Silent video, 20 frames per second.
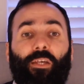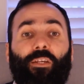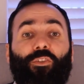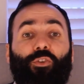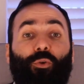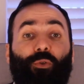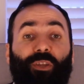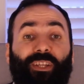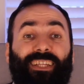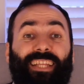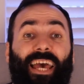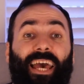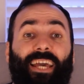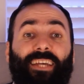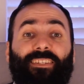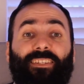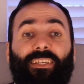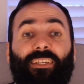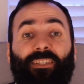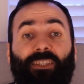So the
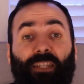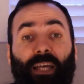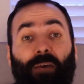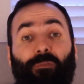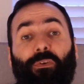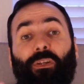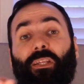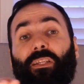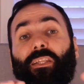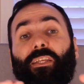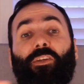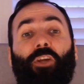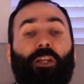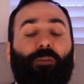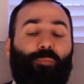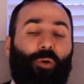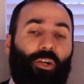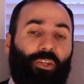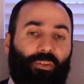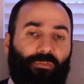tax is definitely
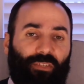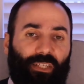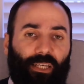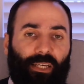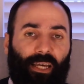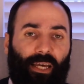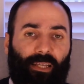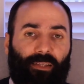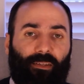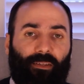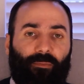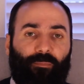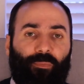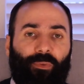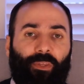not part of zakat.